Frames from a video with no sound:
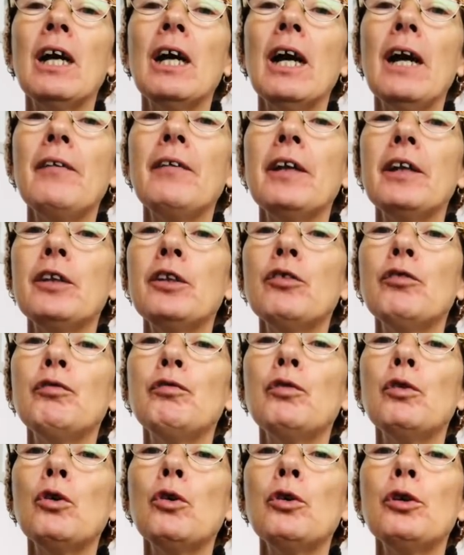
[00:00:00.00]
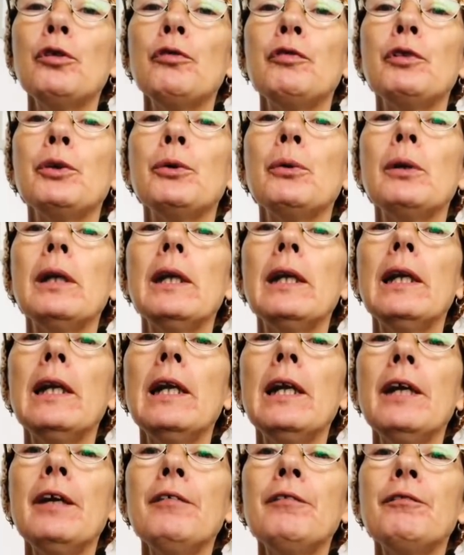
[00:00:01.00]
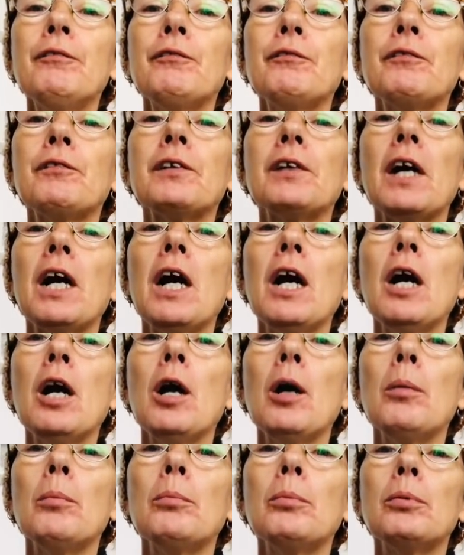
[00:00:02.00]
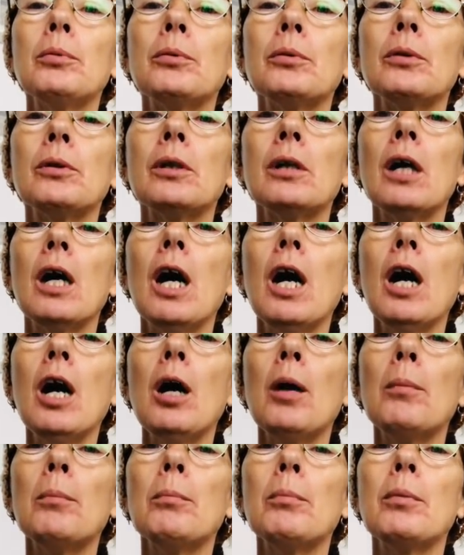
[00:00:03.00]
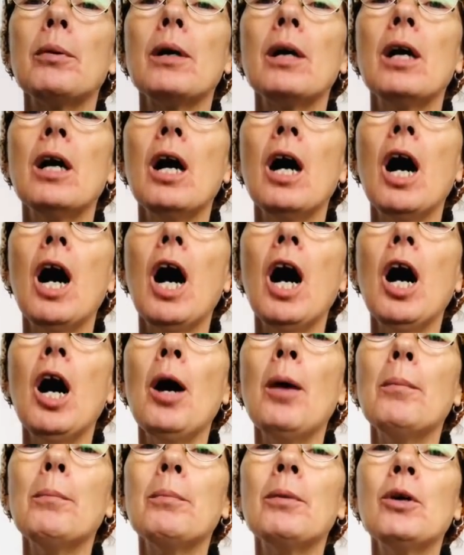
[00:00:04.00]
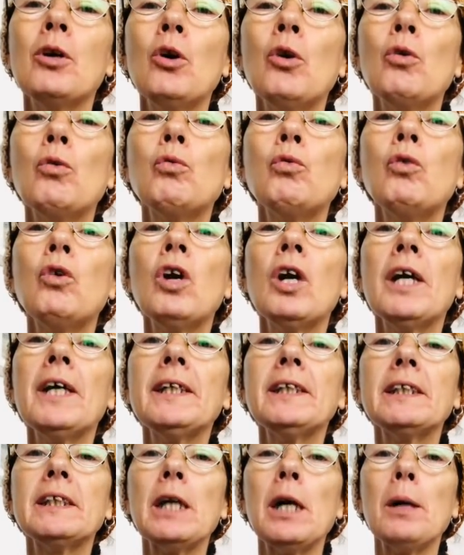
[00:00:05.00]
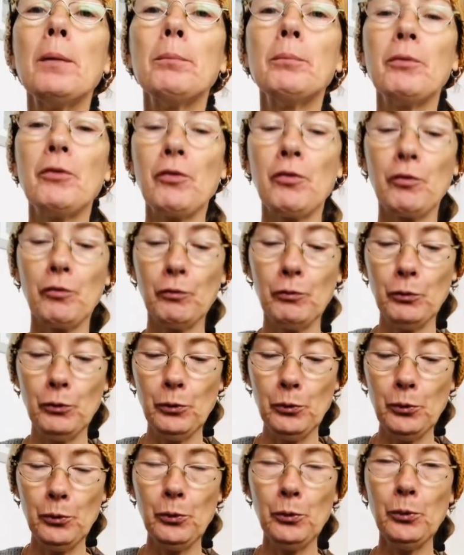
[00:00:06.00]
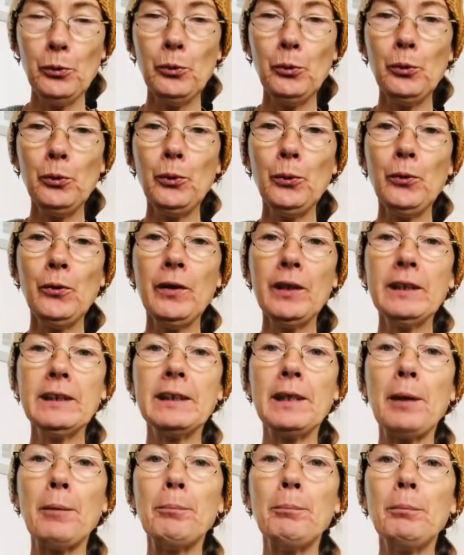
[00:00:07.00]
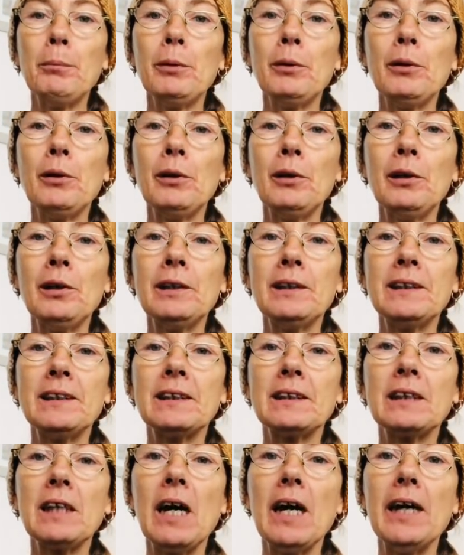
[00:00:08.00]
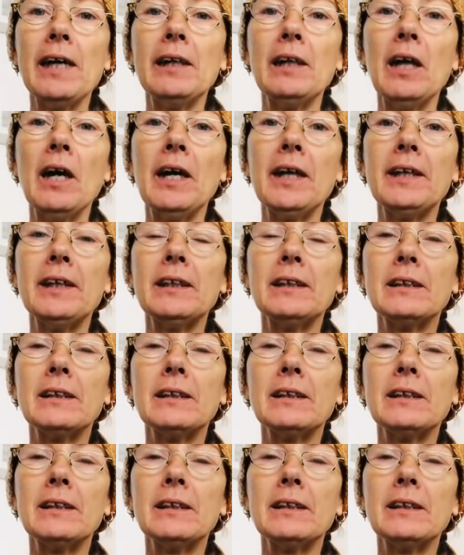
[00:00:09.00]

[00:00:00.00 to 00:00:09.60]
And then the four of you lift up, up, up, right up through the temple skylight